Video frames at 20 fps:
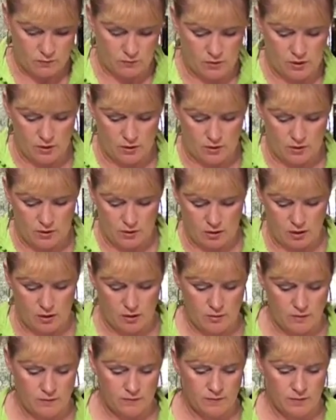There you
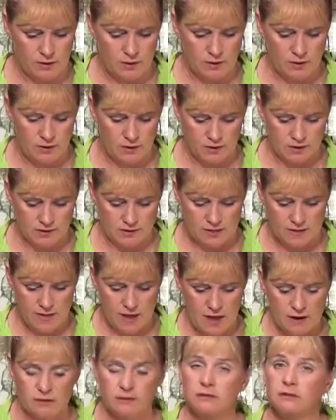go. See
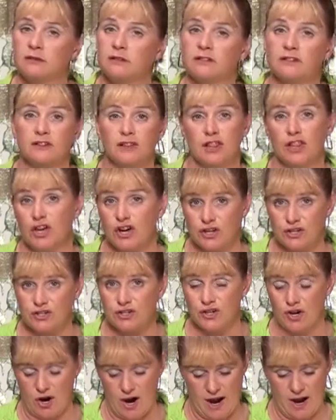that?
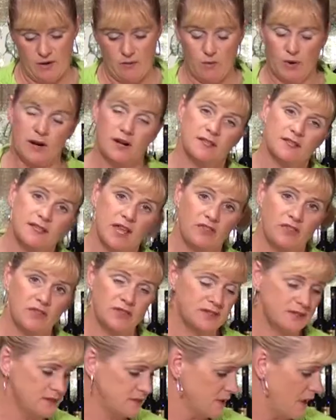Looks great. We're gonna set
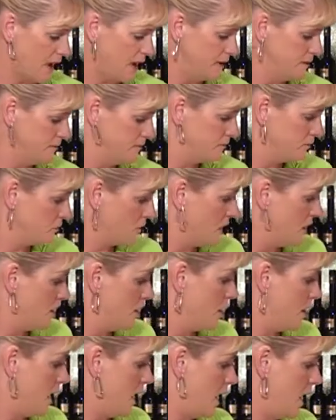this aside
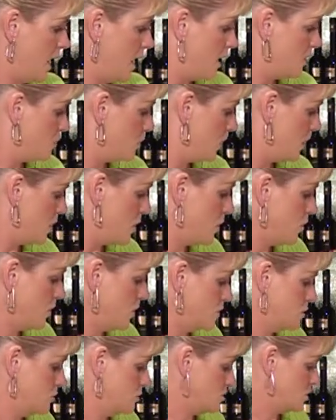and we are
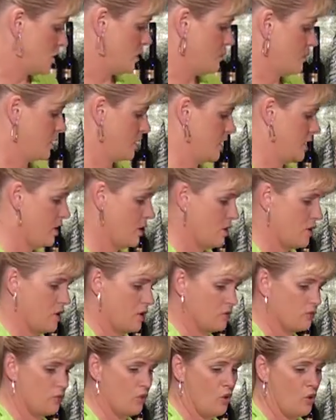going to start working on
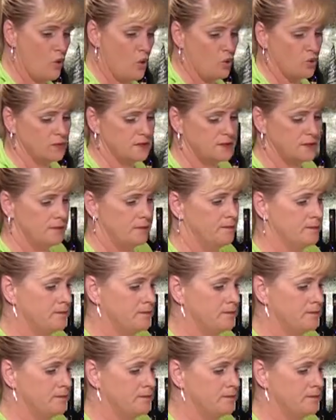our rolls.